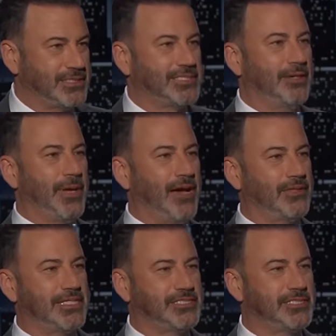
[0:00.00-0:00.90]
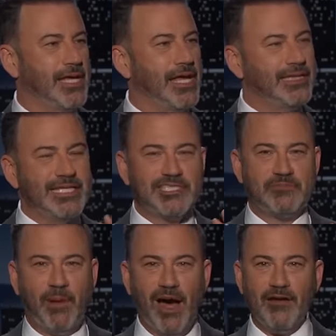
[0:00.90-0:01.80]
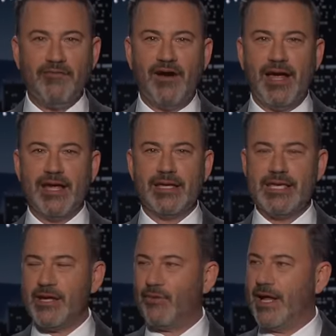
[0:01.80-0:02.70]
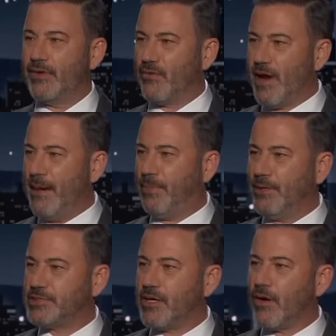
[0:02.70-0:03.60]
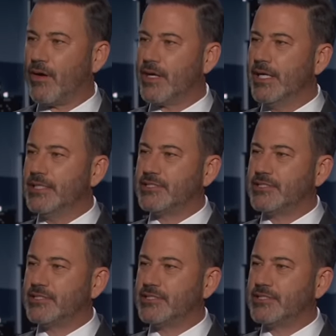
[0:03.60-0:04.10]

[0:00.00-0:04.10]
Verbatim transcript: Somehow these these Spotify year-end wrap-ups are